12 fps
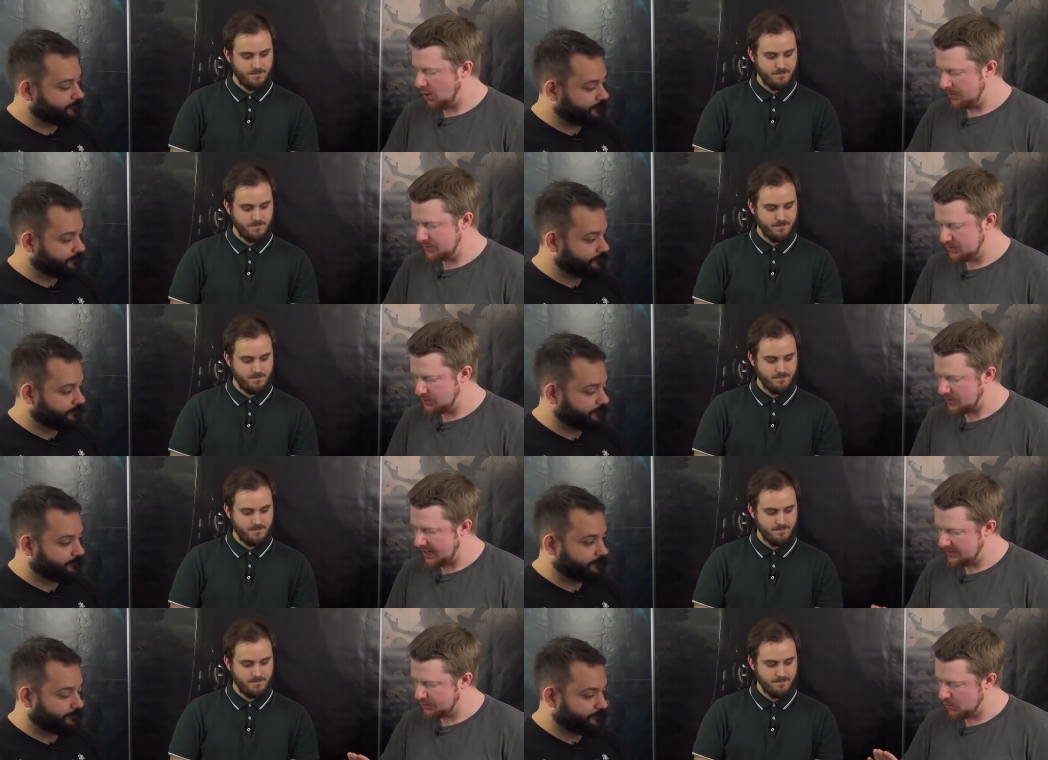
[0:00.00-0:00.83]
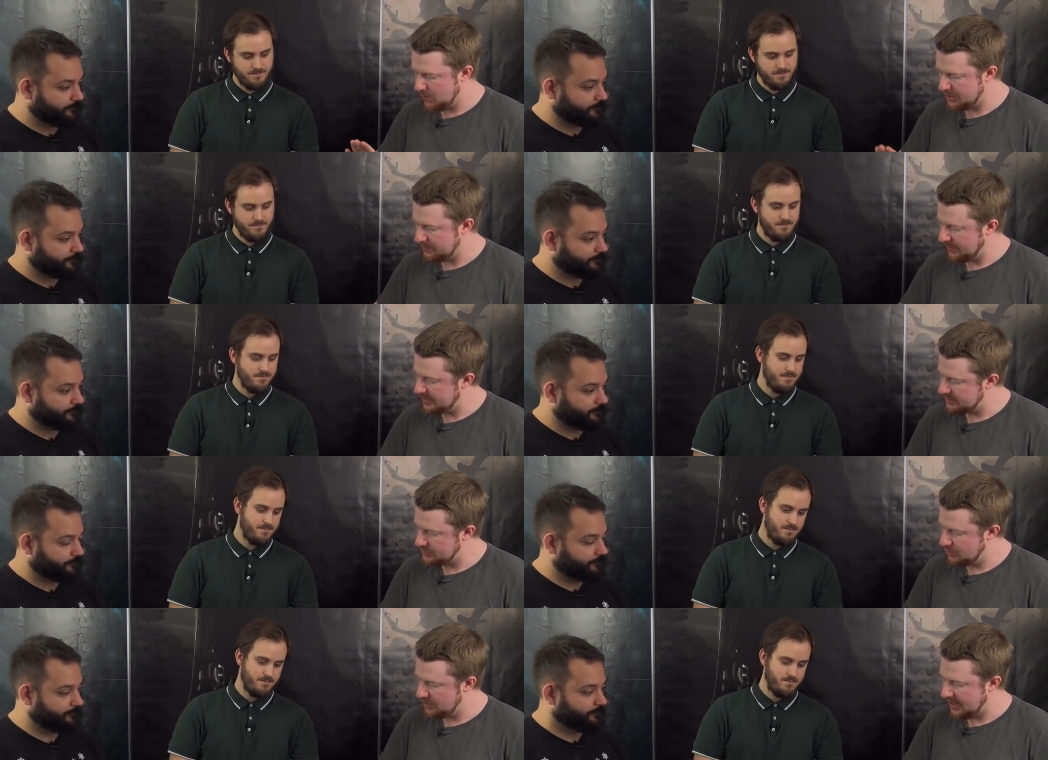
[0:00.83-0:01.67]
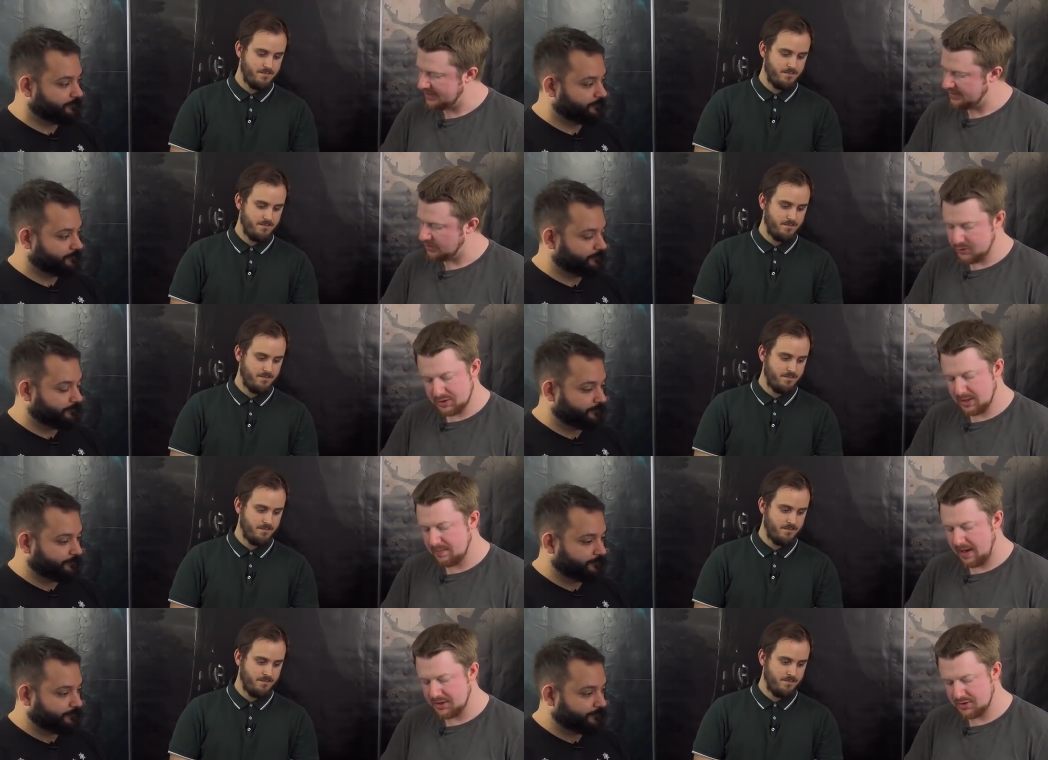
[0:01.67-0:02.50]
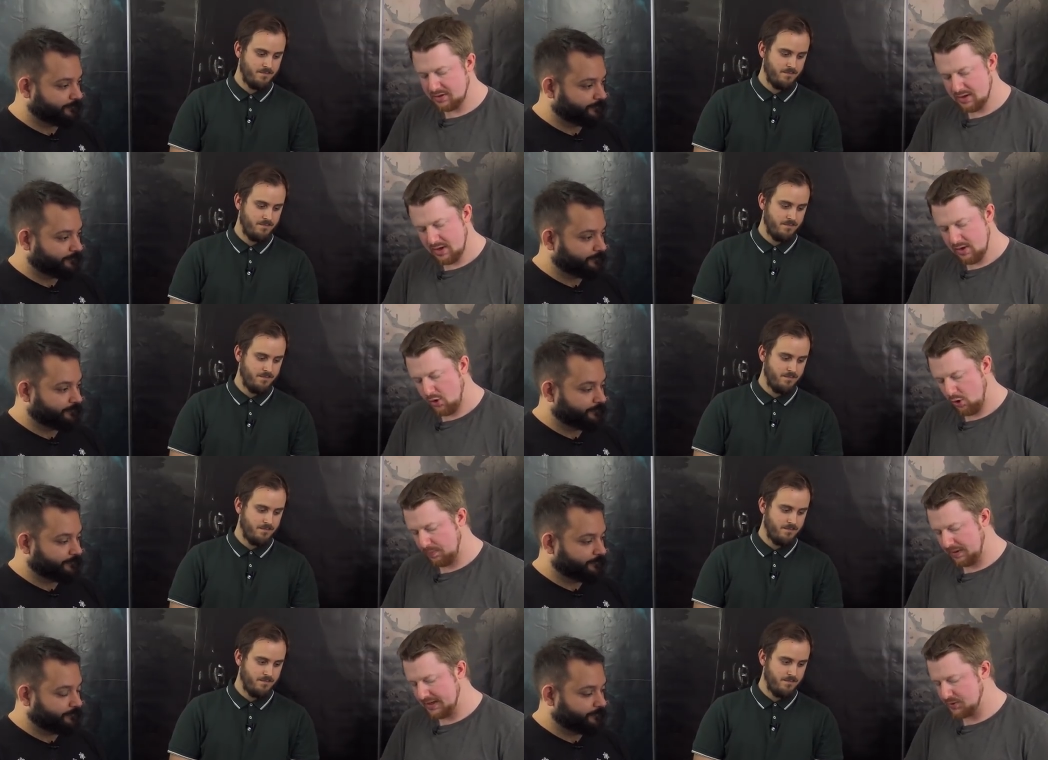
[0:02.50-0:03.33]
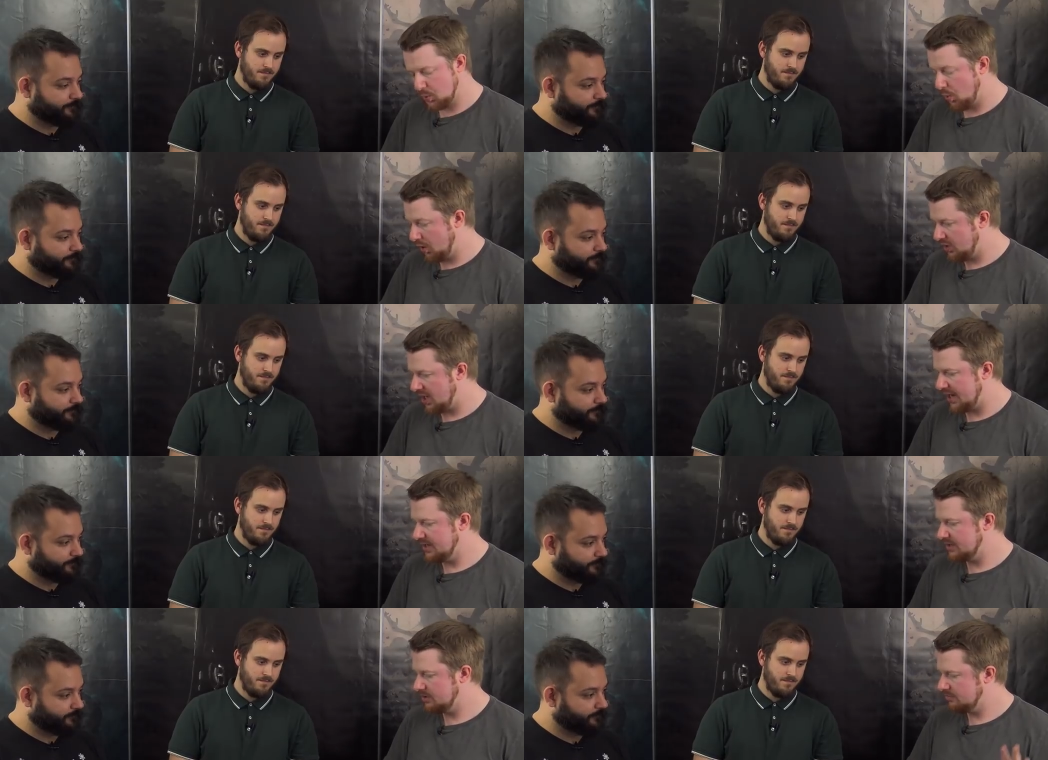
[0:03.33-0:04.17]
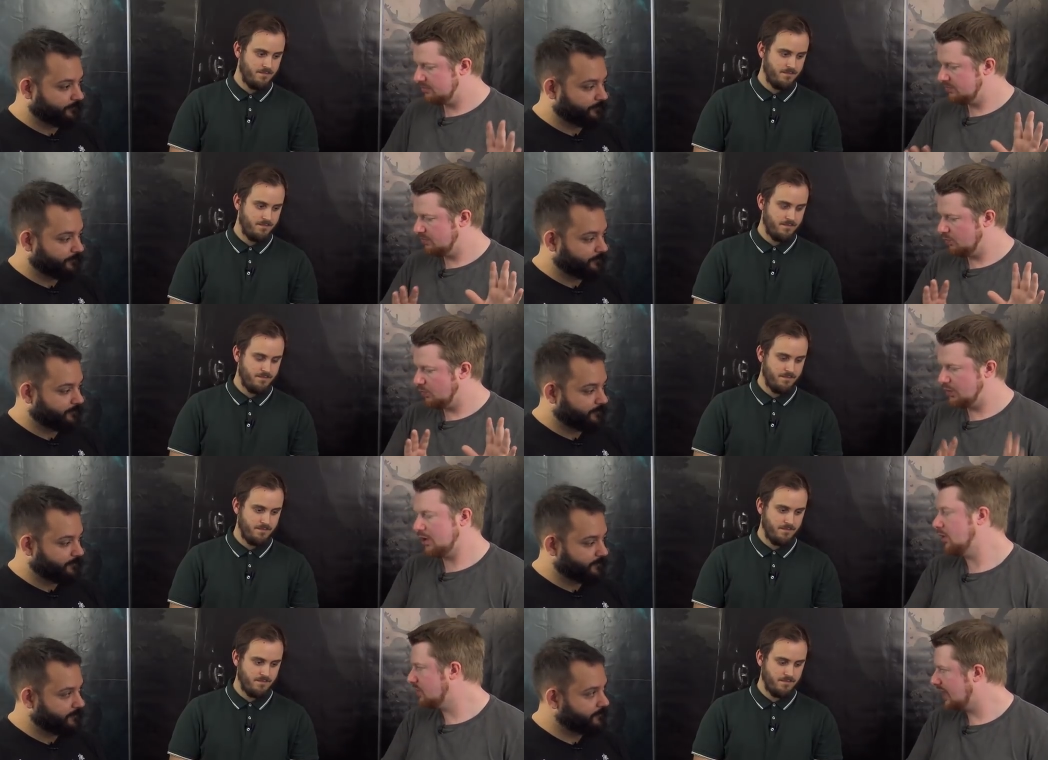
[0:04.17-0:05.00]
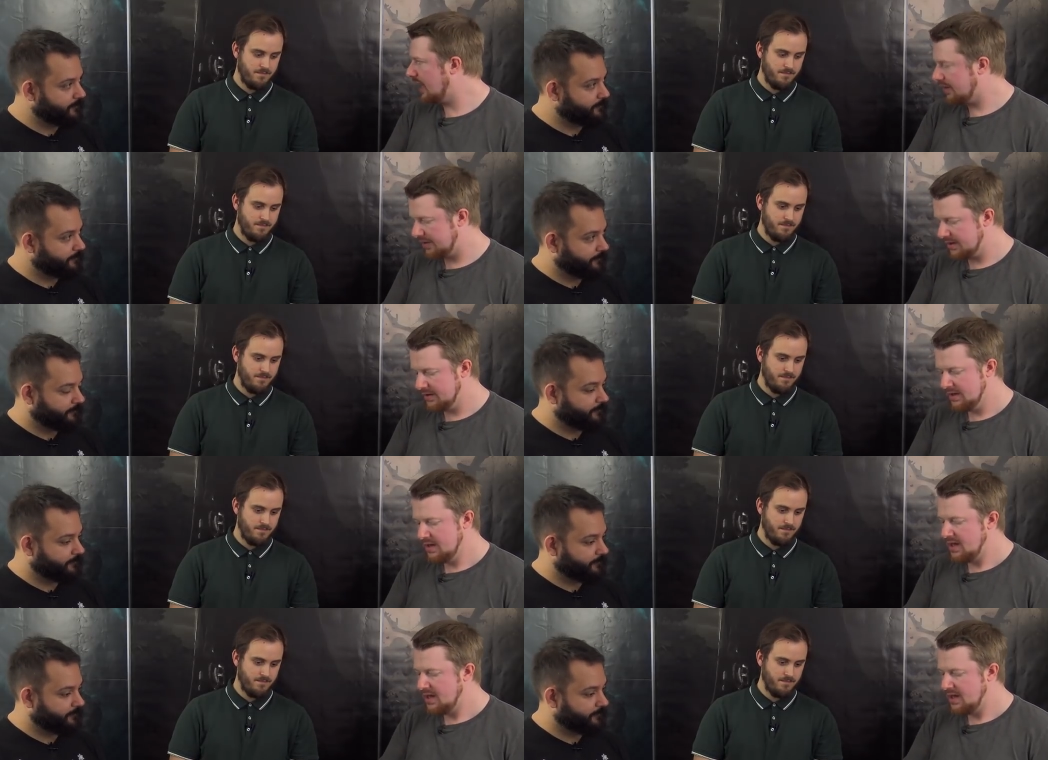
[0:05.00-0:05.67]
Speaker 1: options, so I either go with the place two light and lose a compassion, or place one light without losing anything,